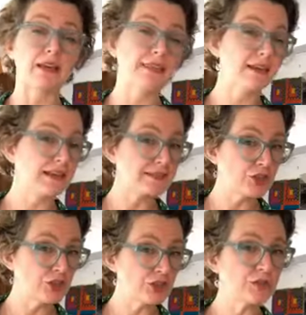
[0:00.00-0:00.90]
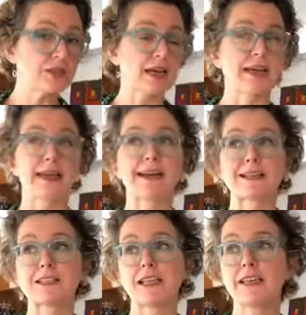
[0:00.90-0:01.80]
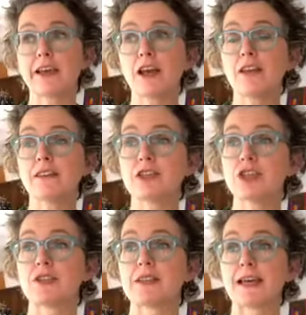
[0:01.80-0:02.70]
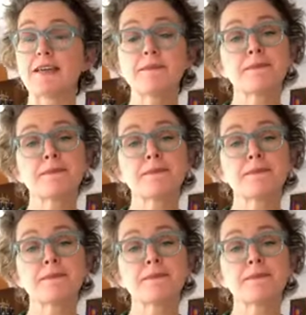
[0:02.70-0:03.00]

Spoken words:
I think last Tuesday, actually, another Tuesday.